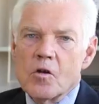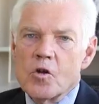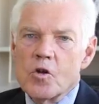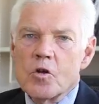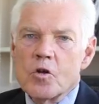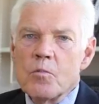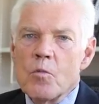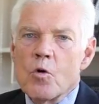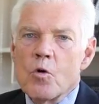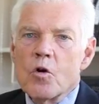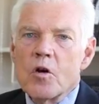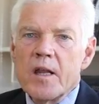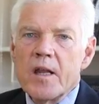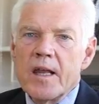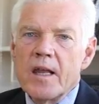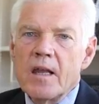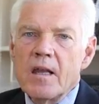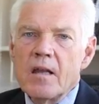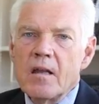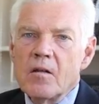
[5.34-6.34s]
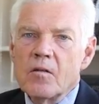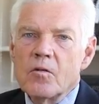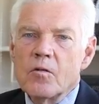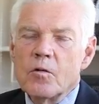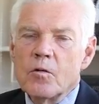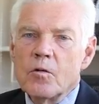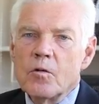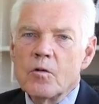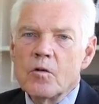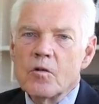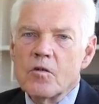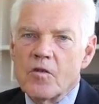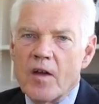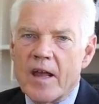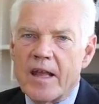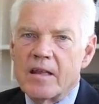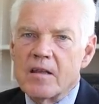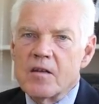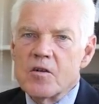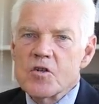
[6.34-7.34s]
Good morning to
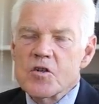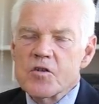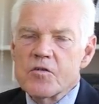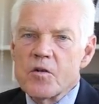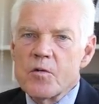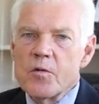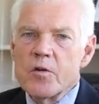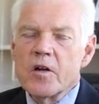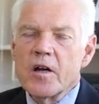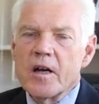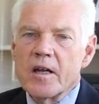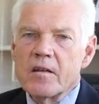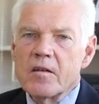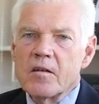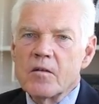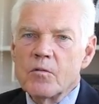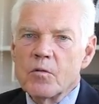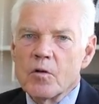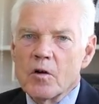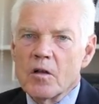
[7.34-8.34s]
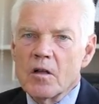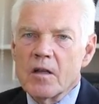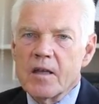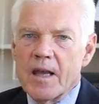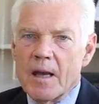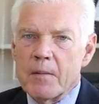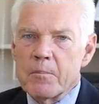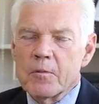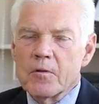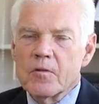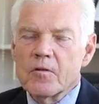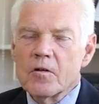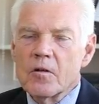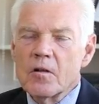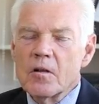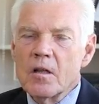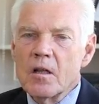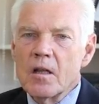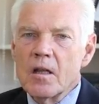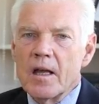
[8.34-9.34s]
traders from United World
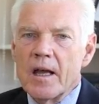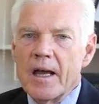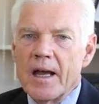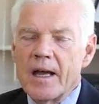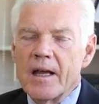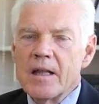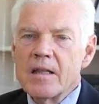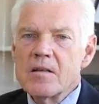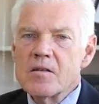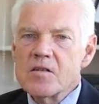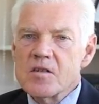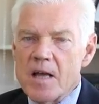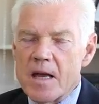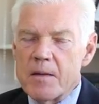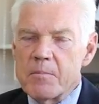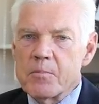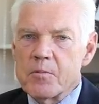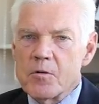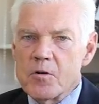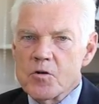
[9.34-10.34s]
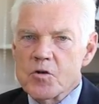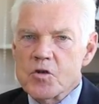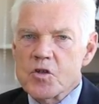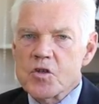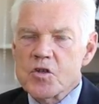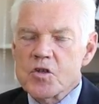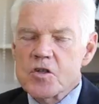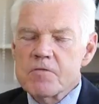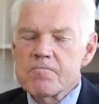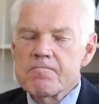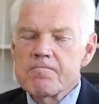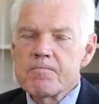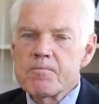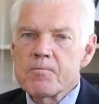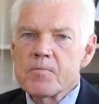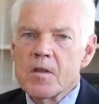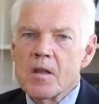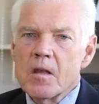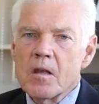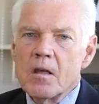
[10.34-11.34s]
Capital and Cyprus.
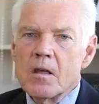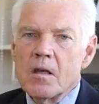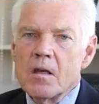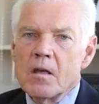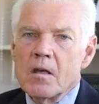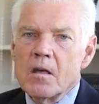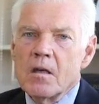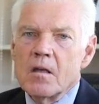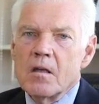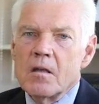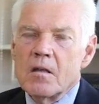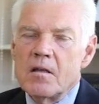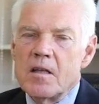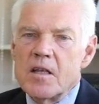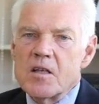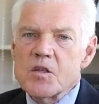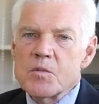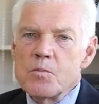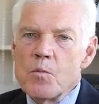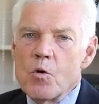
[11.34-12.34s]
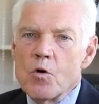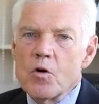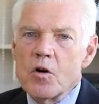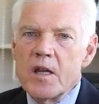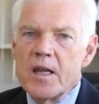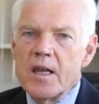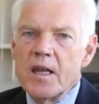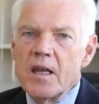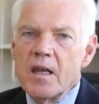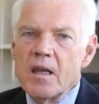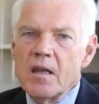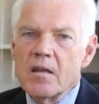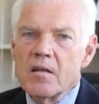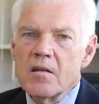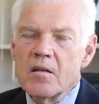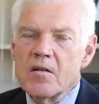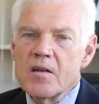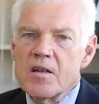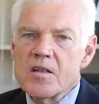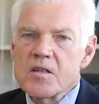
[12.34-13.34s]
This morning,
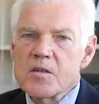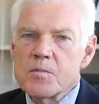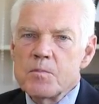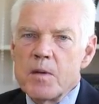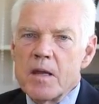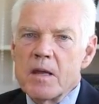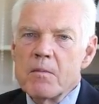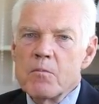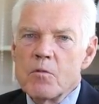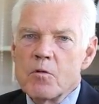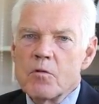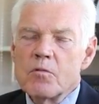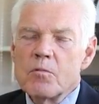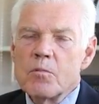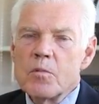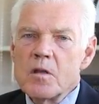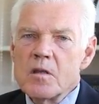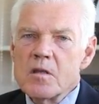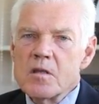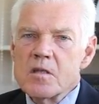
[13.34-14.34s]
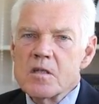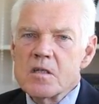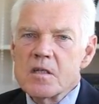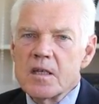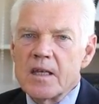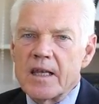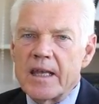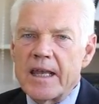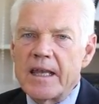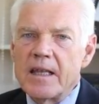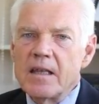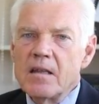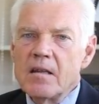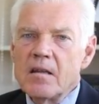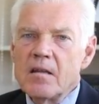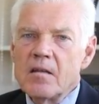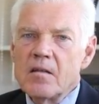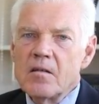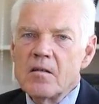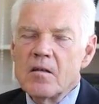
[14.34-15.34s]
there is big movement
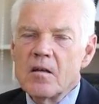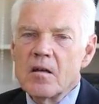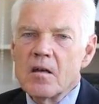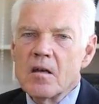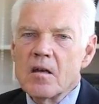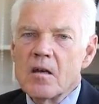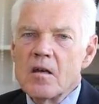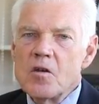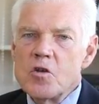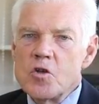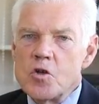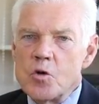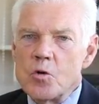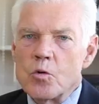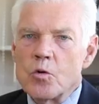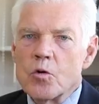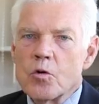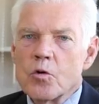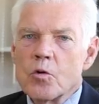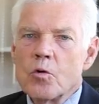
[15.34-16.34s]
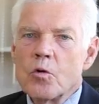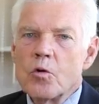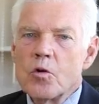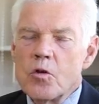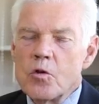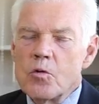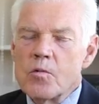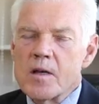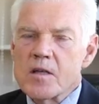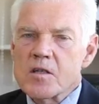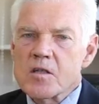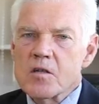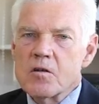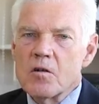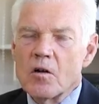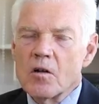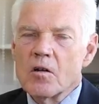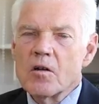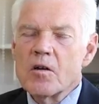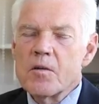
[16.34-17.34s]
in the Euro-US
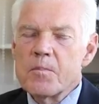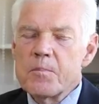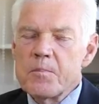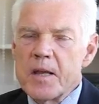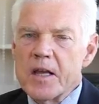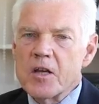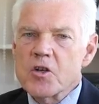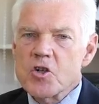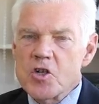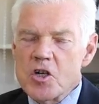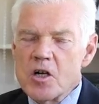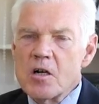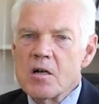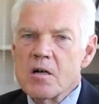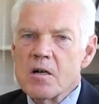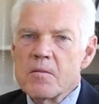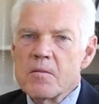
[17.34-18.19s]
dollar picture.